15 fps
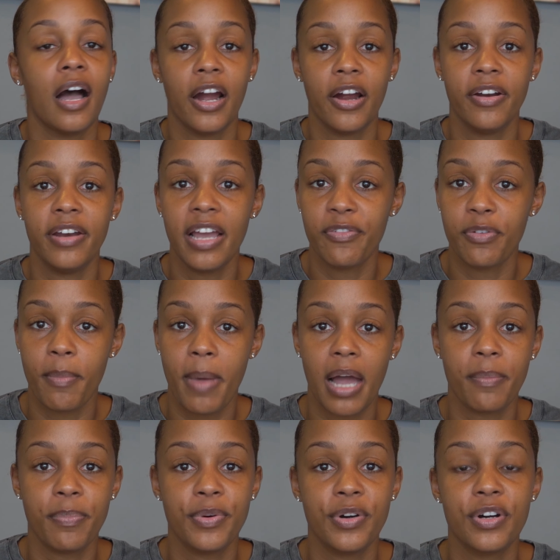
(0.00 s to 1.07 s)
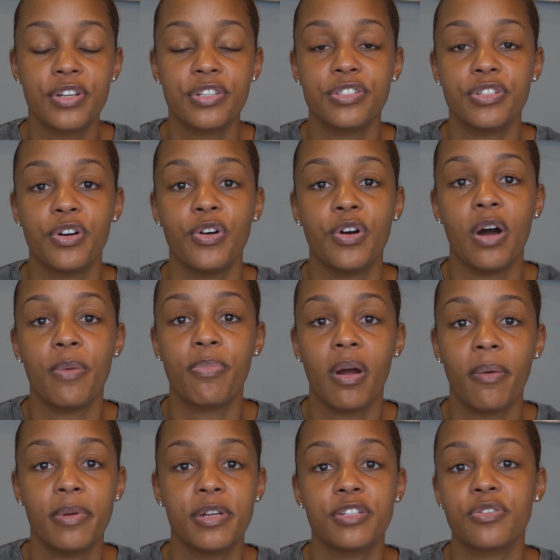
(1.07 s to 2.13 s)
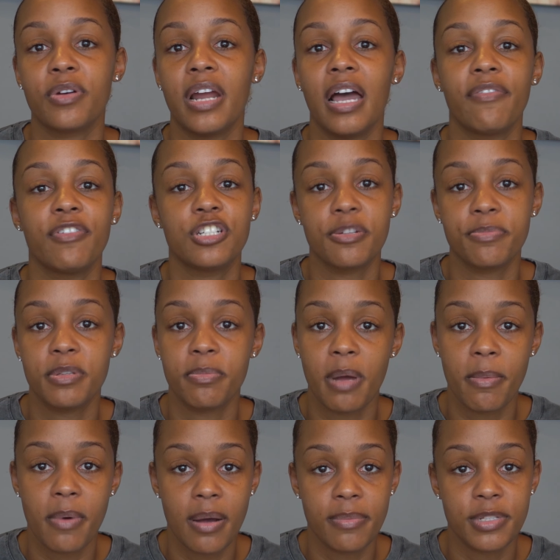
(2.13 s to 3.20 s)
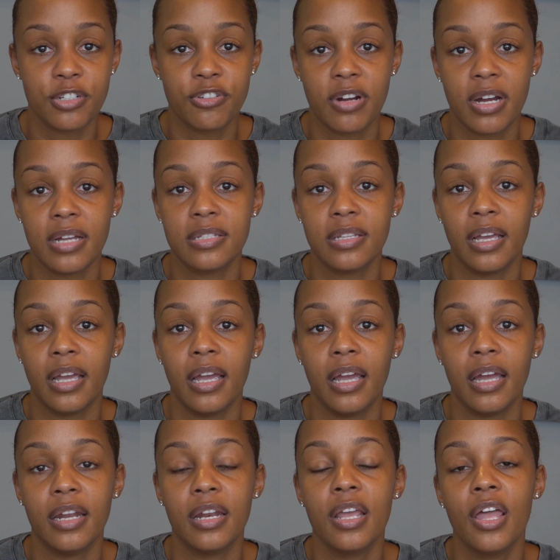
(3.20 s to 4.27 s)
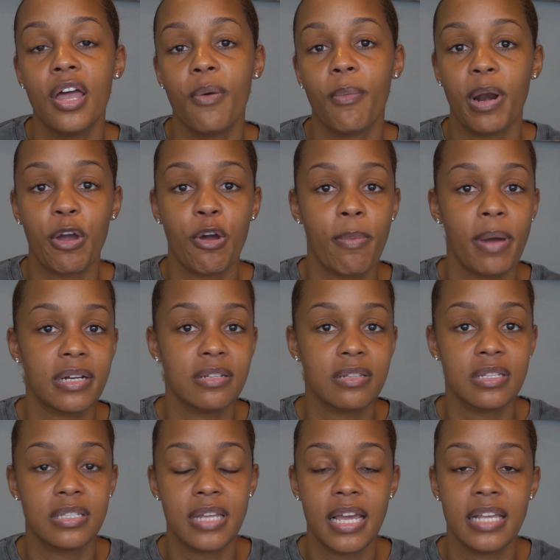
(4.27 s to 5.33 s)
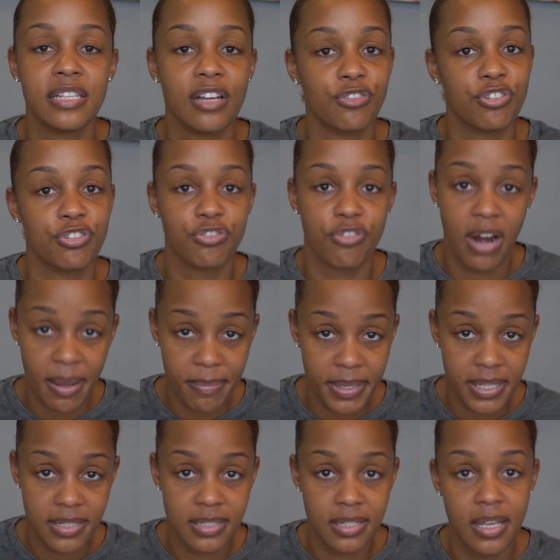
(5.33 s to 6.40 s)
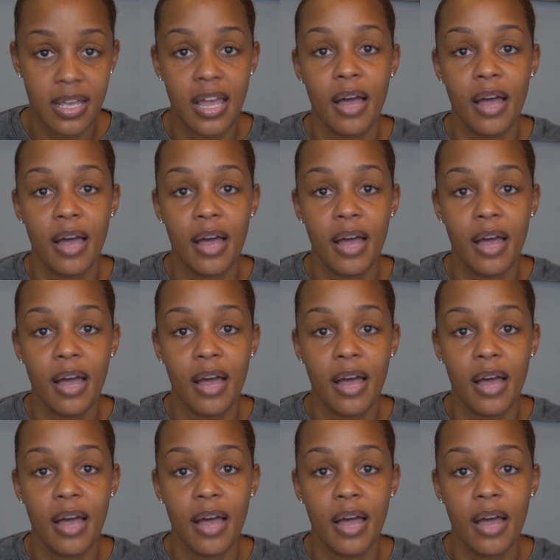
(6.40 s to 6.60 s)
I already have a MacBook, so I'm probably just gonna have it shipped to my mom's address, and when I go back to the States, I'll just grab it.